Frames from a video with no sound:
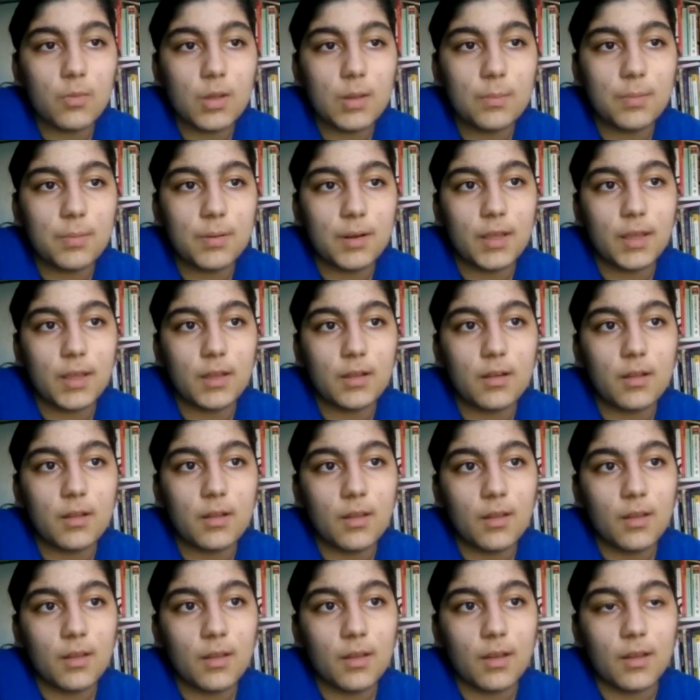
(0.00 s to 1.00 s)
played,
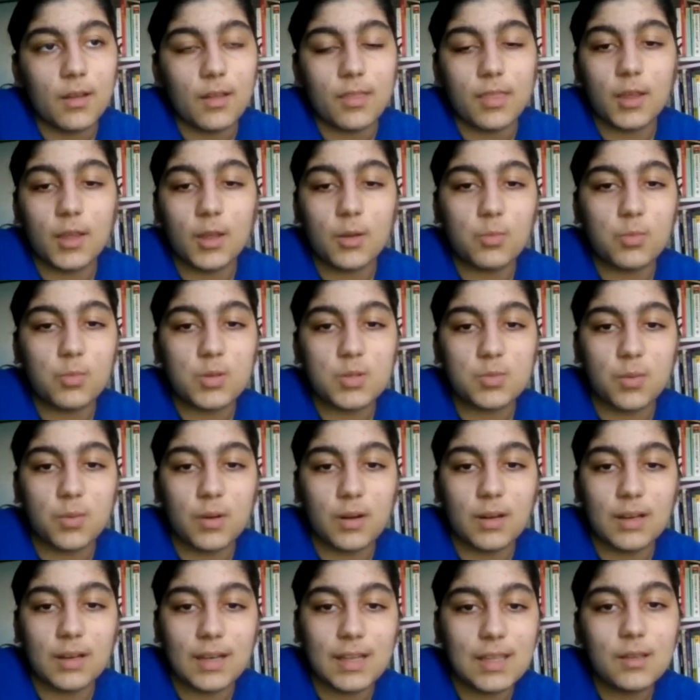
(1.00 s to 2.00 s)
I think it was
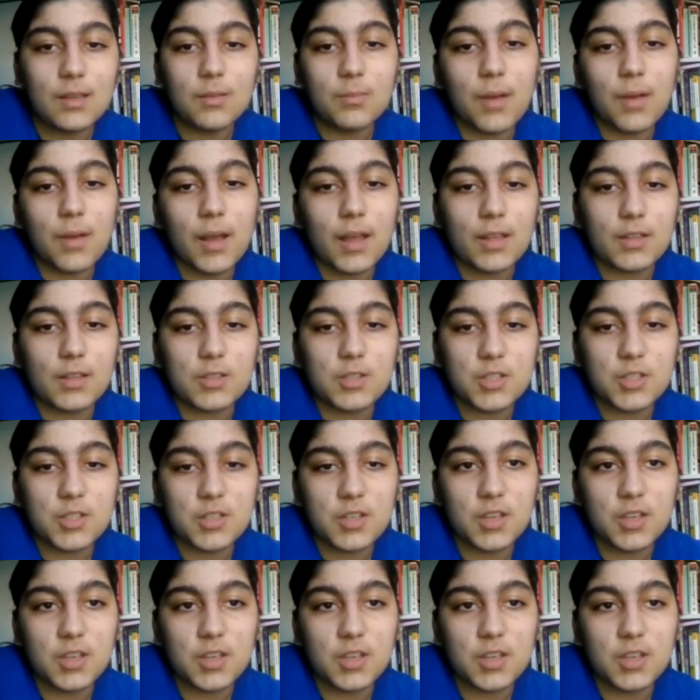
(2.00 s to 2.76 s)
one league match